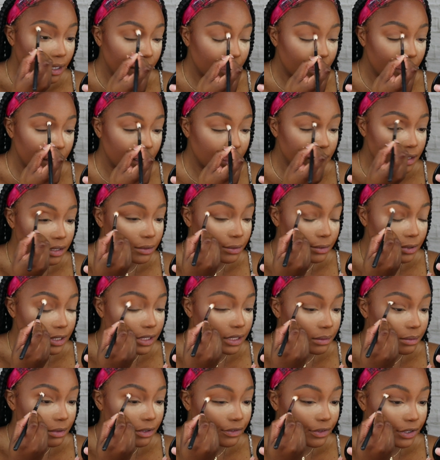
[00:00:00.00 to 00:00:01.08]
And I just want it
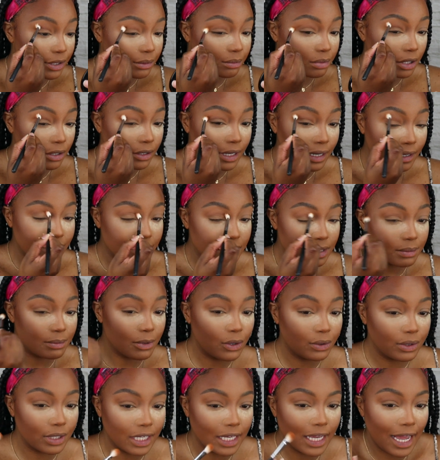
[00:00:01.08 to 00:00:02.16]
to be very blown out and
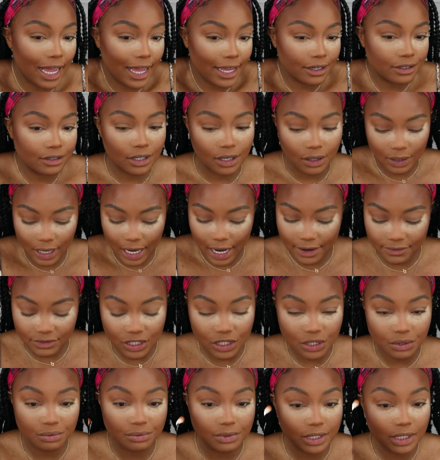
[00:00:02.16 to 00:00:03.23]
smoky. I don't know, I've
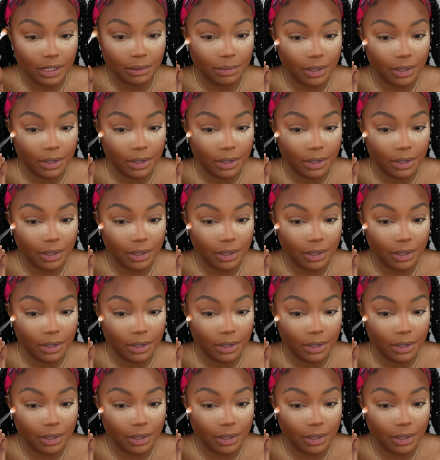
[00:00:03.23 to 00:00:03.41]
just really